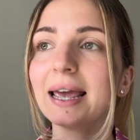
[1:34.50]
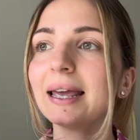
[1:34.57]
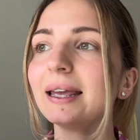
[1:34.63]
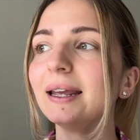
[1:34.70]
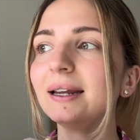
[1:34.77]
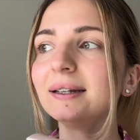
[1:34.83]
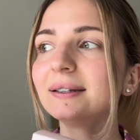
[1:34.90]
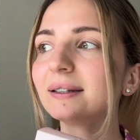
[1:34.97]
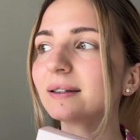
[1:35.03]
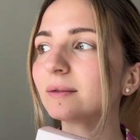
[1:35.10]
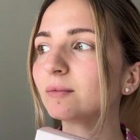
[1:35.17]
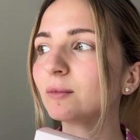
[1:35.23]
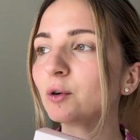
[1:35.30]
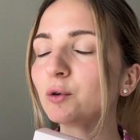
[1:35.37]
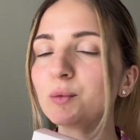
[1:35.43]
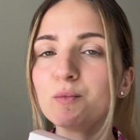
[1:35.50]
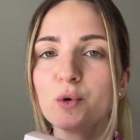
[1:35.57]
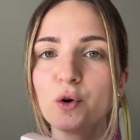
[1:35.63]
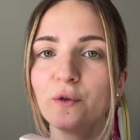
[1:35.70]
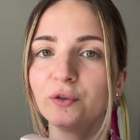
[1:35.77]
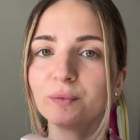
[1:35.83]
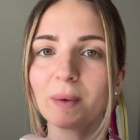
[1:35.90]
it
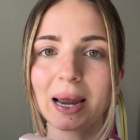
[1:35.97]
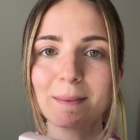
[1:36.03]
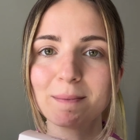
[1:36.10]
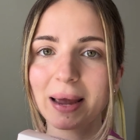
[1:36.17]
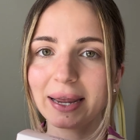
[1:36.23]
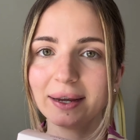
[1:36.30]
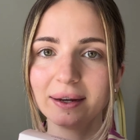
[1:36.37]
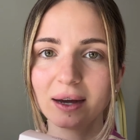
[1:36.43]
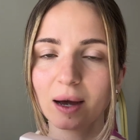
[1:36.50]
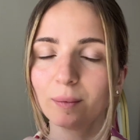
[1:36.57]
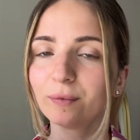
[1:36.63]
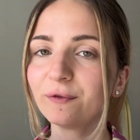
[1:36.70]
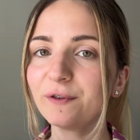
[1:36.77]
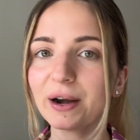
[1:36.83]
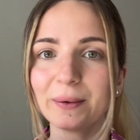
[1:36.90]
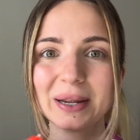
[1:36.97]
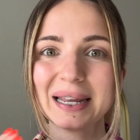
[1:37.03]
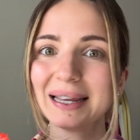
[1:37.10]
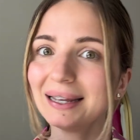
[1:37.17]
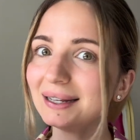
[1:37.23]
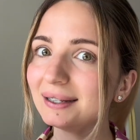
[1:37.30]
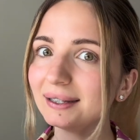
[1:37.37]
removed my makeup very
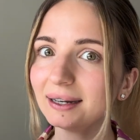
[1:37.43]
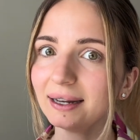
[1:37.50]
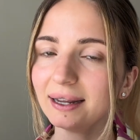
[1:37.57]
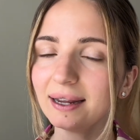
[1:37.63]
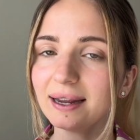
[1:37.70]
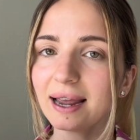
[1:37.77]
easily,